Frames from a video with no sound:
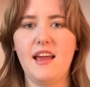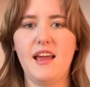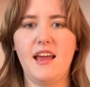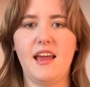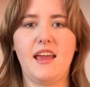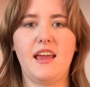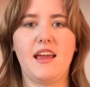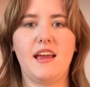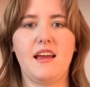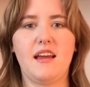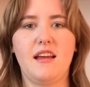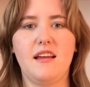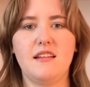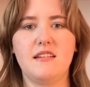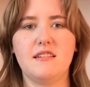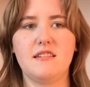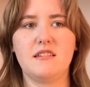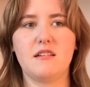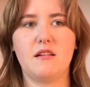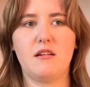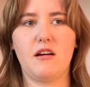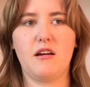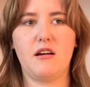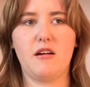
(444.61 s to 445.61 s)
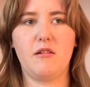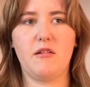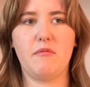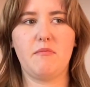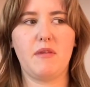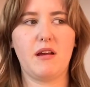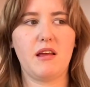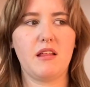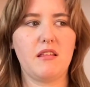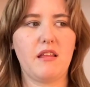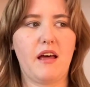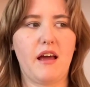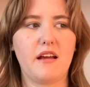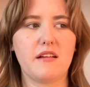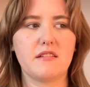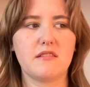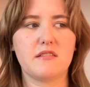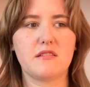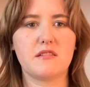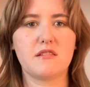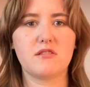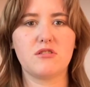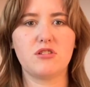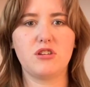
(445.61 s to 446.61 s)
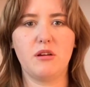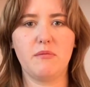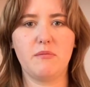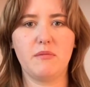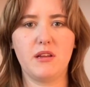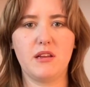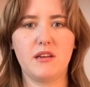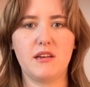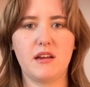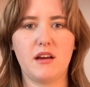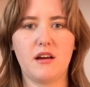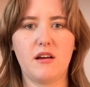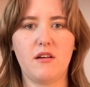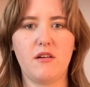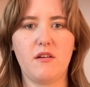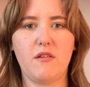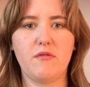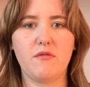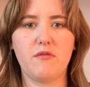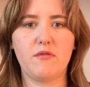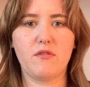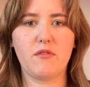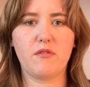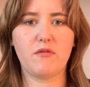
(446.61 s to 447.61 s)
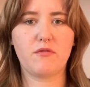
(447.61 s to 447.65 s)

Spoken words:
and my last shipment of